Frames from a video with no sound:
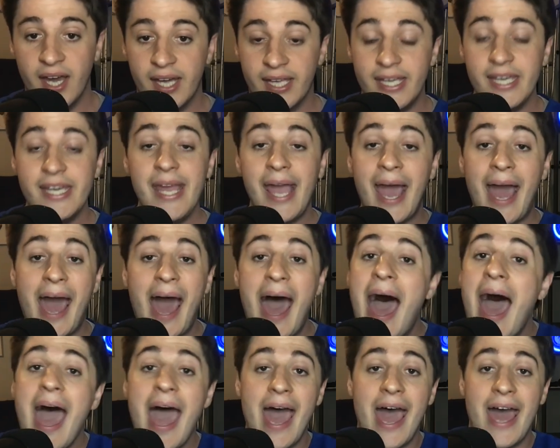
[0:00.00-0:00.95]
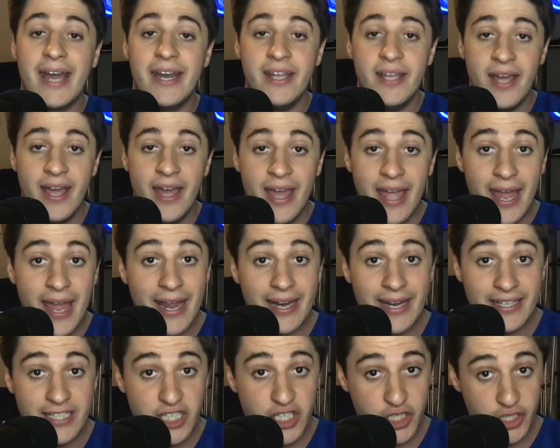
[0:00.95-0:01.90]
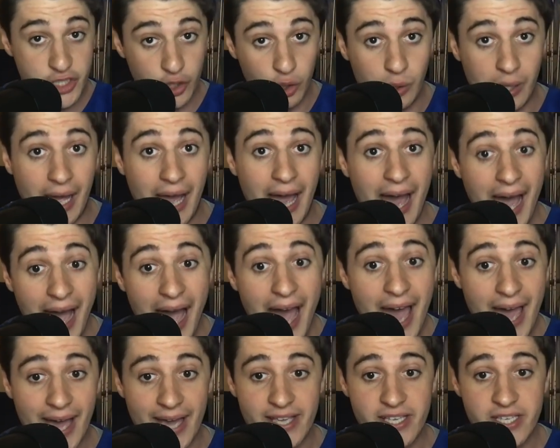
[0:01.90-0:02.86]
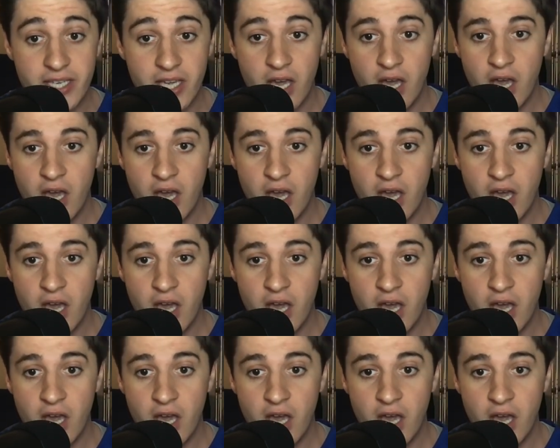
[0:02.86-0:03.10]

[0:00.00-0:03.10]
he had and still has